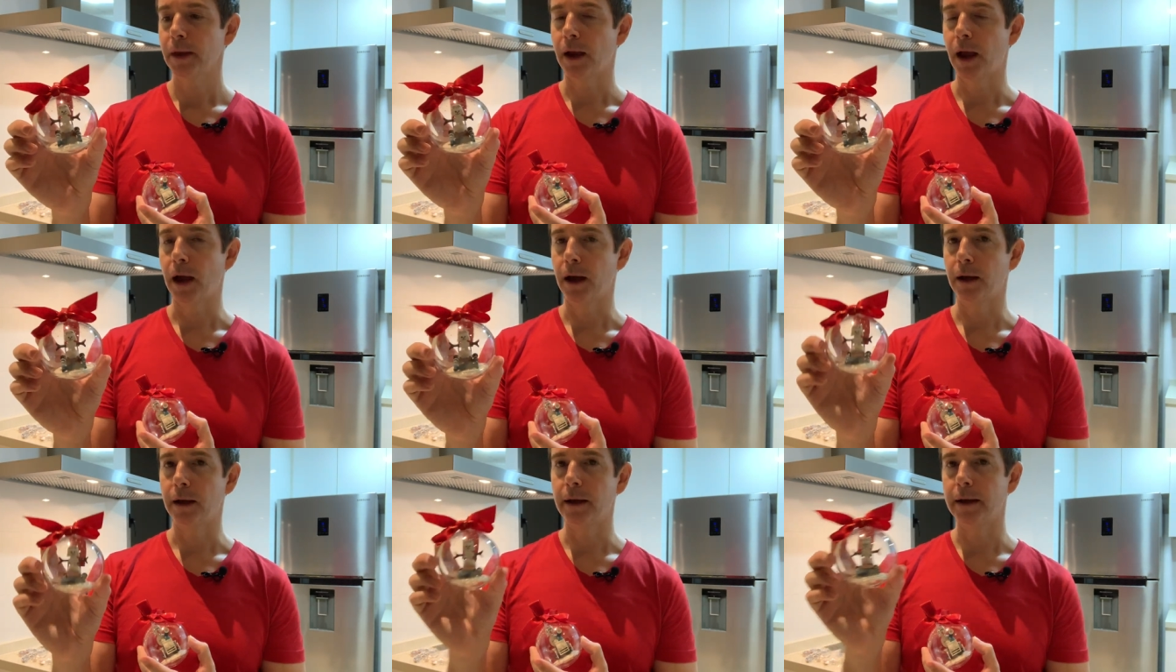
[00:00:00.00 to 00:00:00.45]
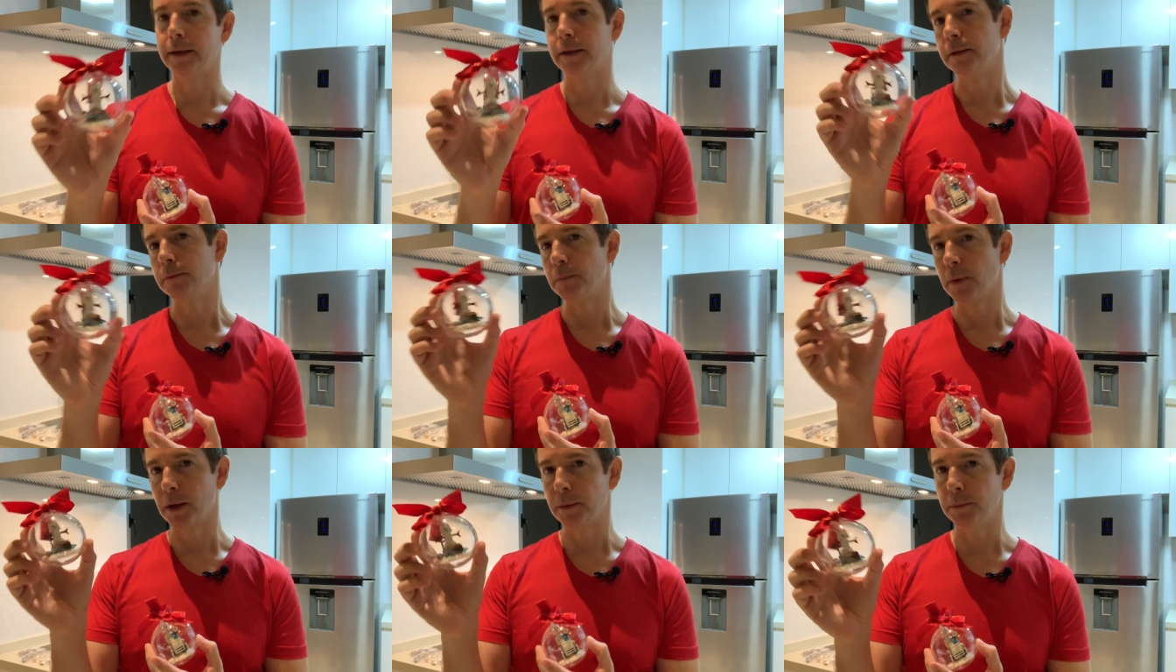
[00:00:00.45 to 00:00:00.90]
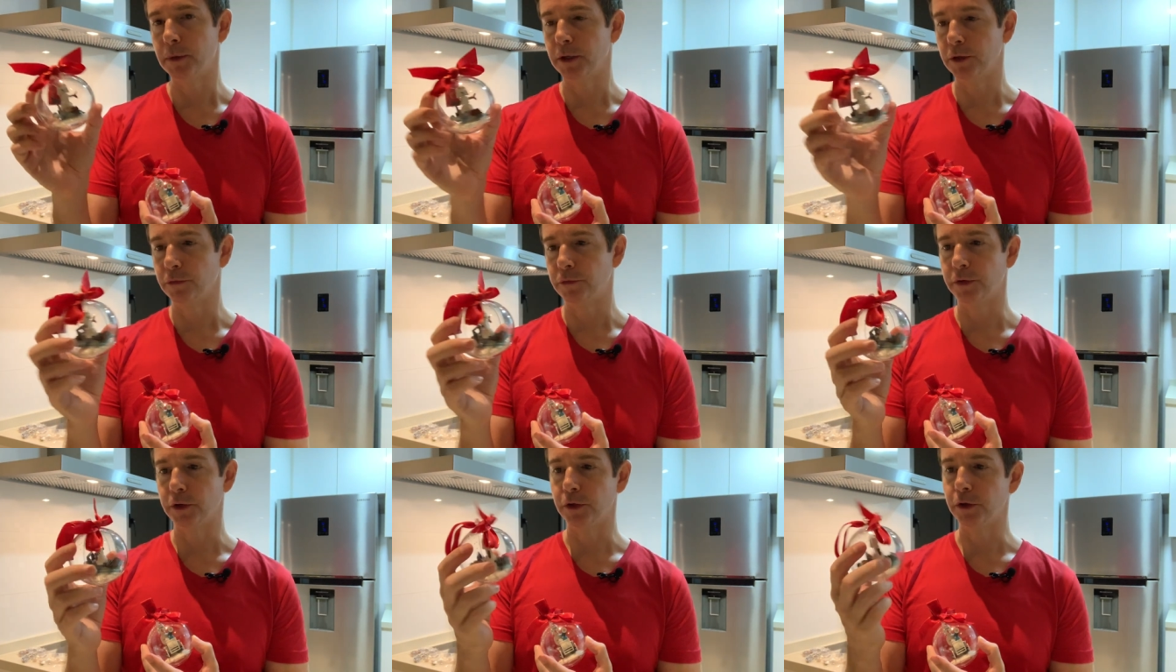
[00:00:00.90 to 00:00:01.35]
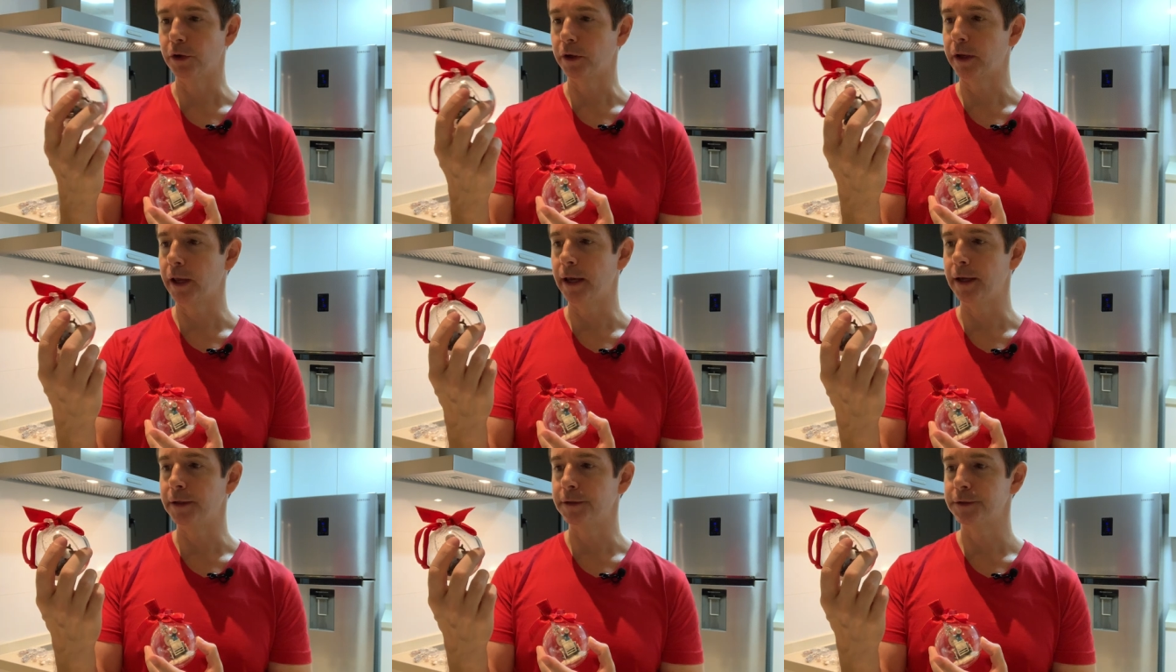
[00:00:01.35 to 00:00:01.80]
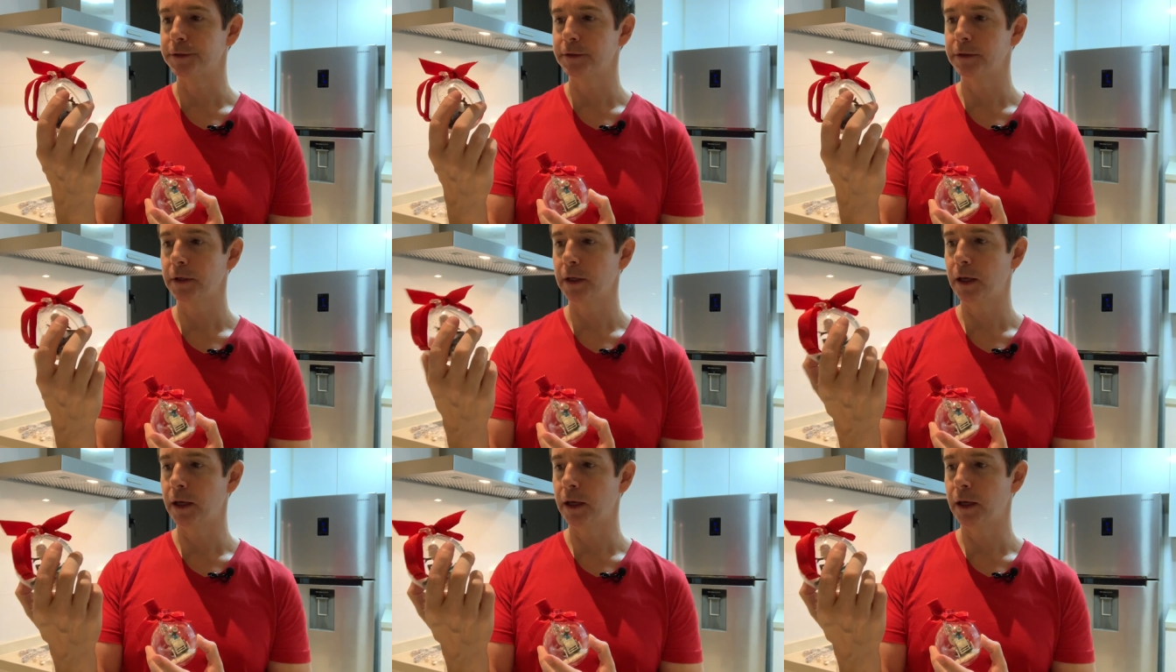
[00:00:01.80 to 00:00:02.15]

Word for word: uh, in my minifigure case,